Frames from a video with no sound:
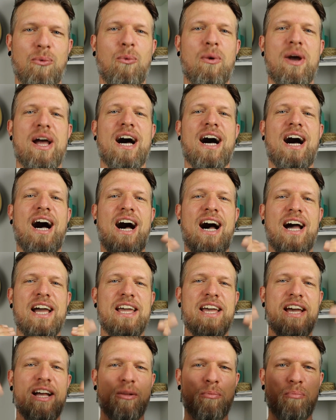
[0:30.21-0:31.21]
where
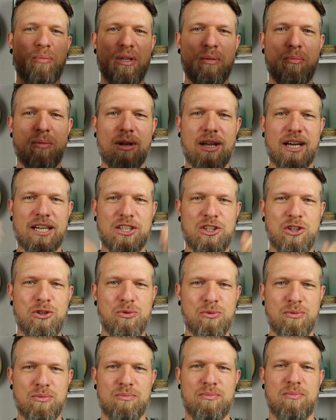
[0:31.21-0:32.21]
I help people like
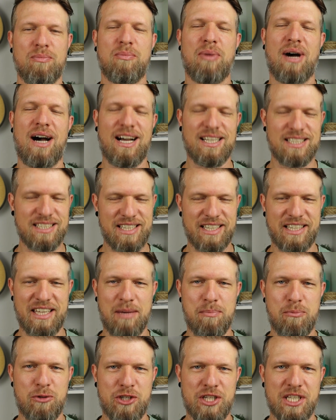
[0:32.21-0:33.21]
you pass their
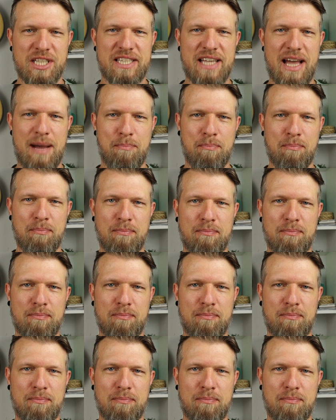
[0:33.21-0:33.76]
Cambridge exam.